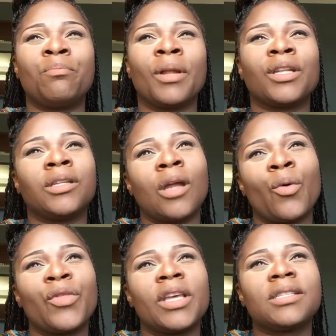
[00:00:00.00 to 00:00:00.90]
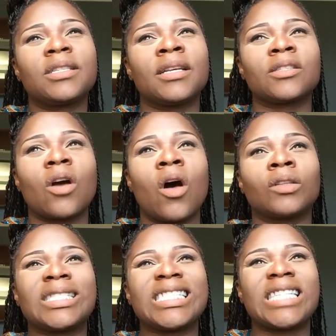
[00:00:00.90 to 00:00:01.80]
below this is
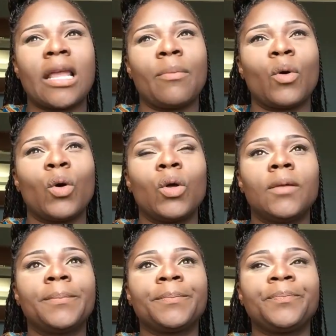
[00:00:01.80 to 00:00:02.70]
called sable.